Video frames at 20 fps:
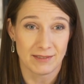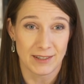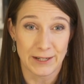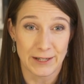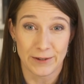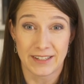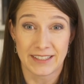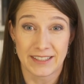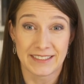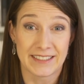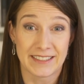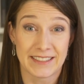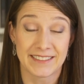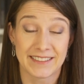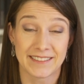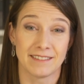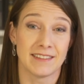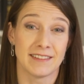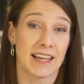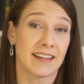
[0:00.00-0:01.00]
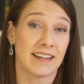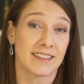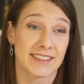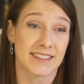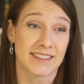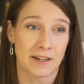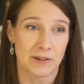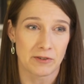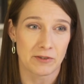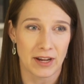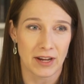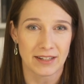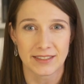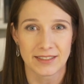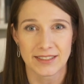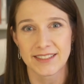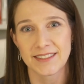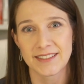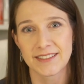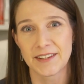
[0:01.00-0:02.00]
there's this latest and
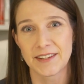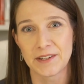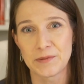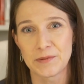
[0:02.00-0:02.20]
greatest